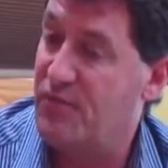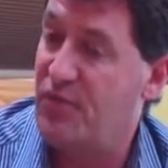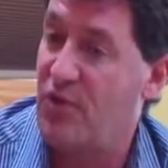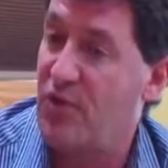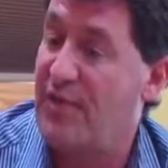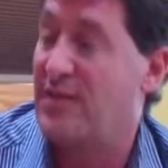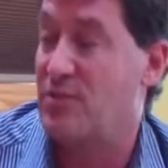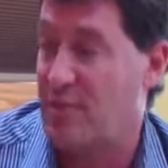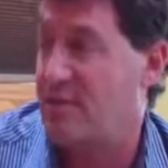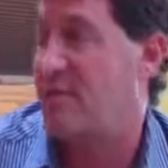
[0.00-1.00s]
So that's
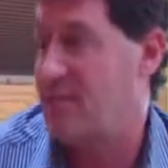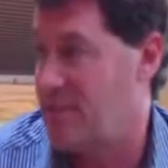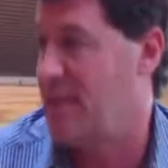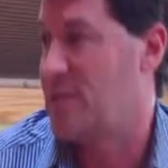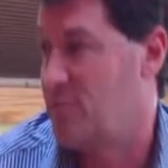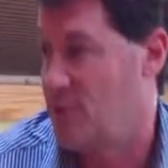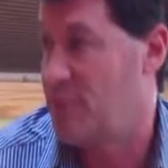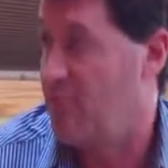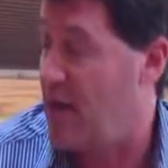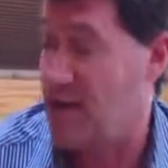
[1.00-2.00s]
one of the things I'm actually really
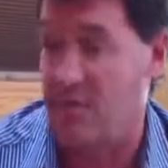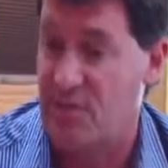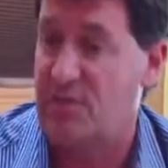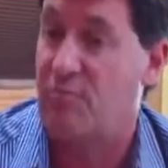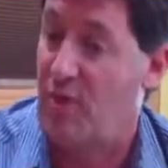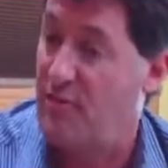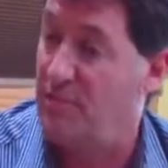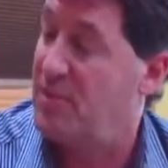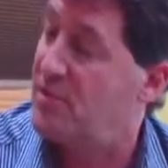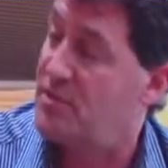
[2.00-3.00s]
proud of. And it's a
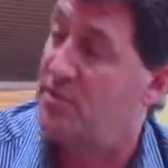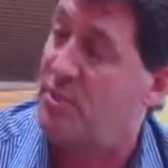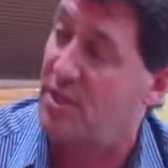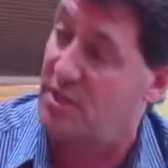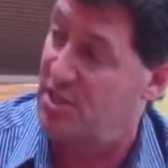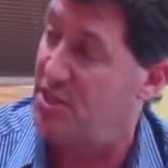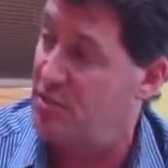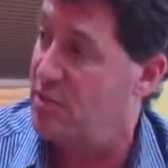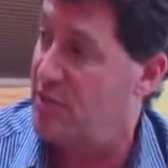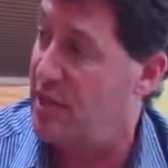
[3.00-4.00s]
private business, so I'm going to continue
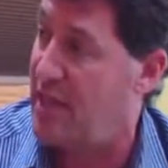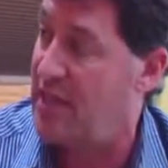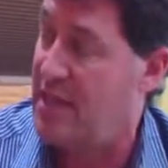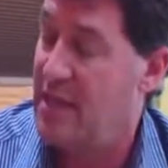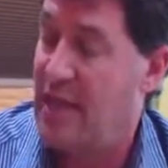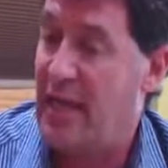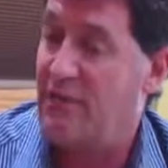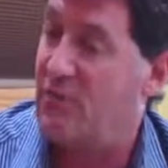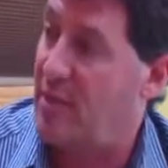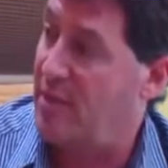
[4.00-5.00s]
doing that
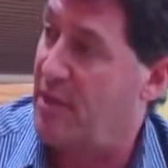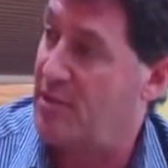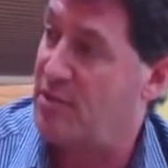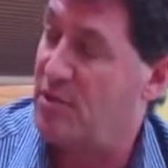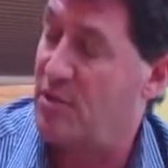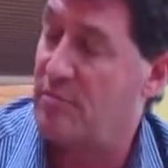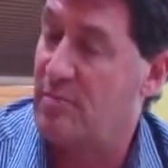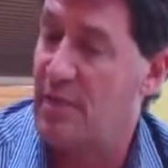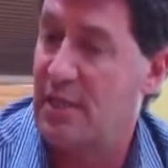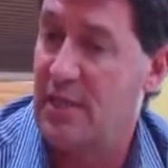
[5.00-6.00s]
after my mayor's
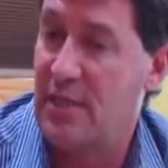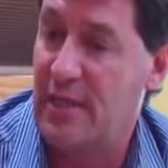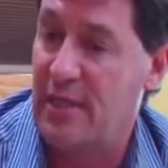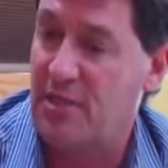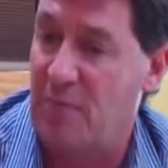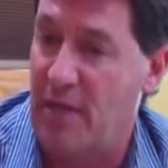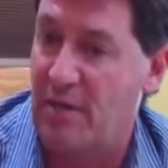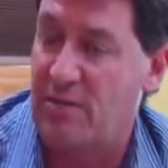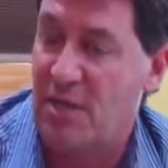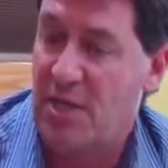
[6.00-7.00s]
term
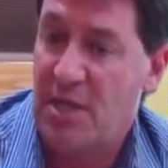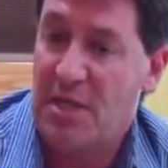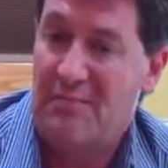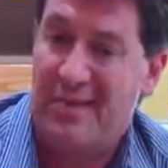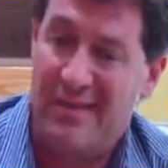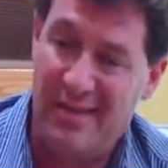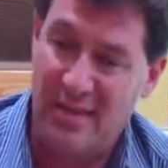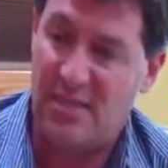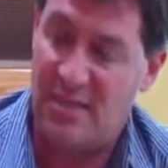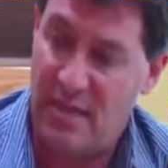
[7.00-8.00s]
expires. But I
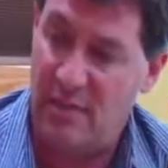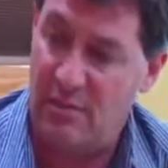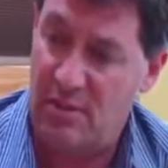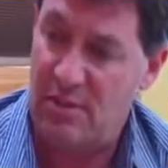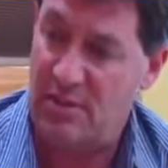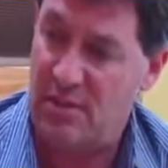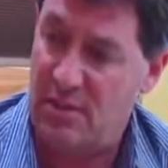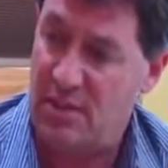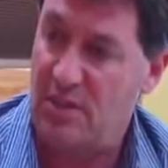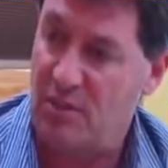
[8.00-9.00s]
think the town is,
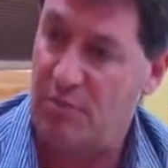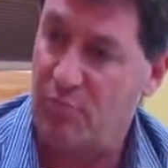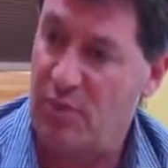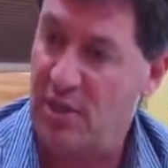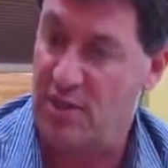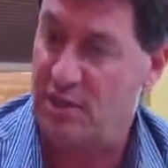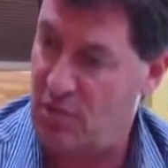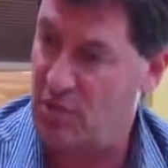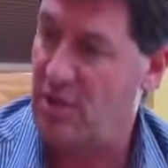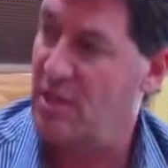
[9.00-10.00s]
it's
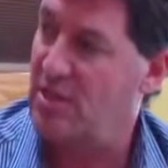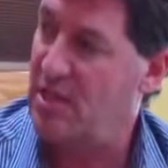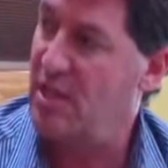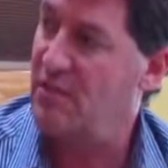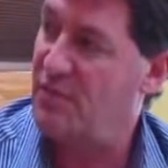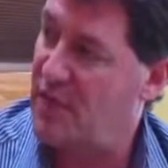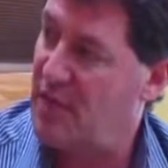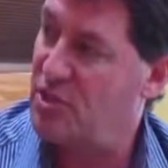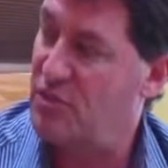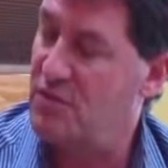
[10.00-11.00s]
certainly in a sound
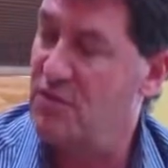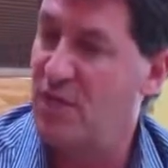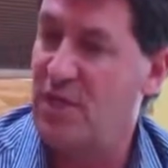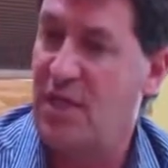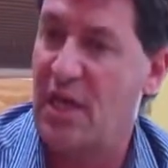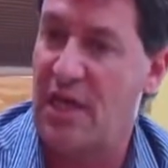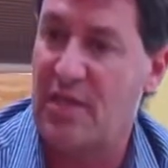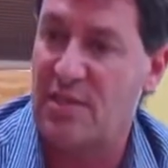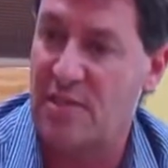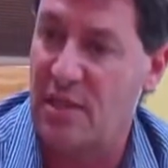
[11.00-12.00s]
financial footing. I
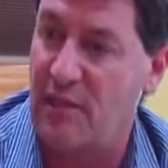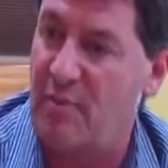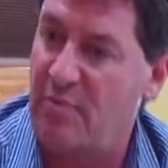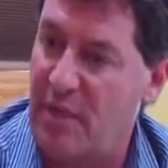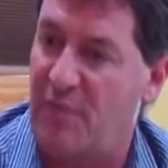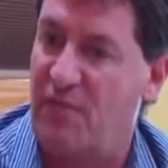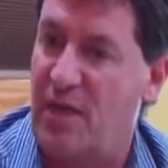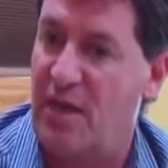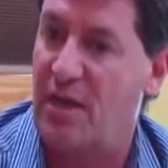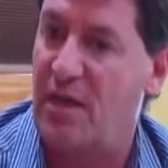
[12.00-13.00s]
can tell you I'm a big
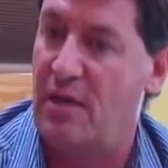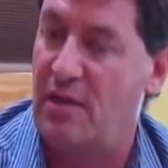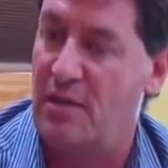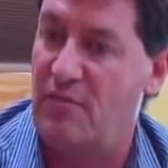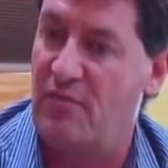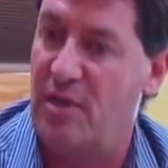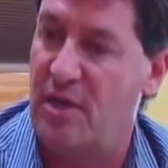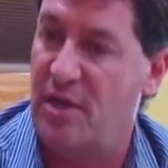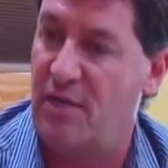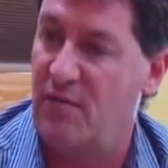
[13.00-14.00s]
fan of
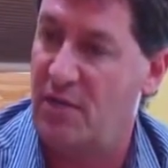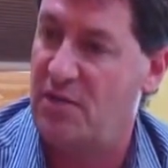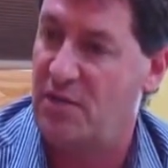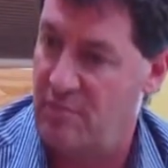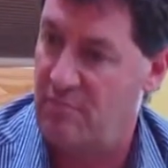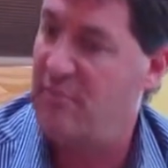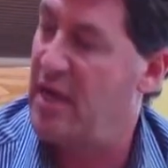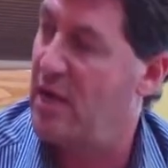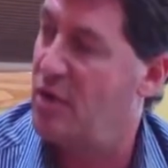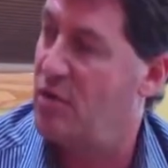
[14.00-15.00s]
my vice
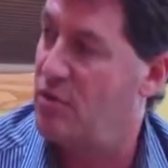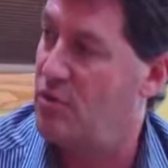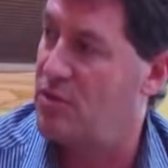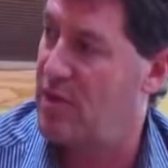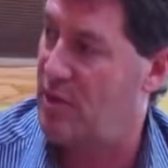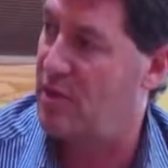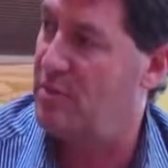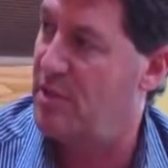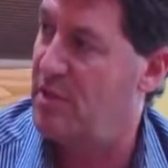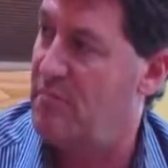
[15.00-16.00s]
mayor, who is now going
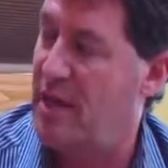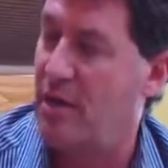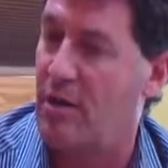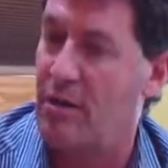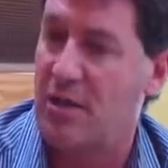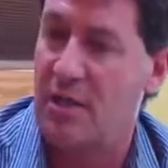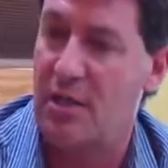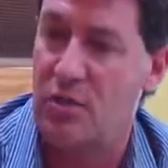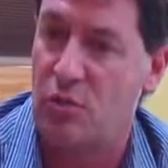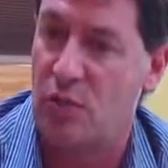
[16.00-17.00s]
to be the mayor,
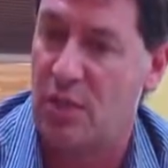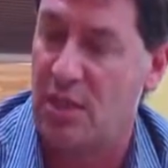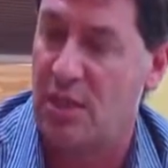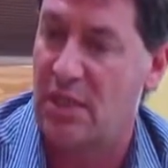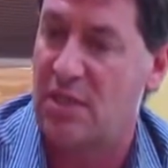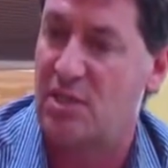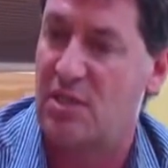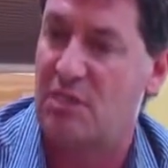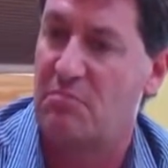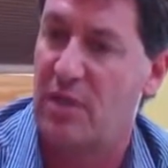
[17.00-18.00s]
who won
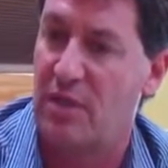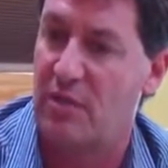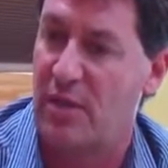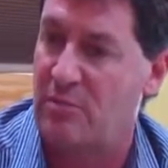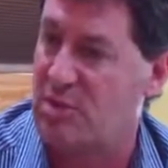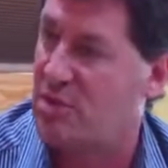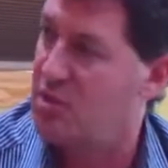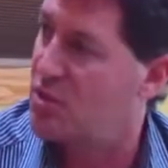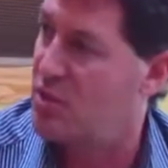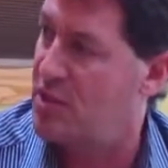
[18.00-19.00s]
election as mayor. Her name is
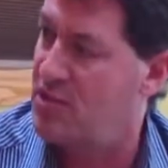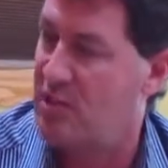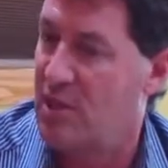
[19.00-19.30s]
Liz Quist.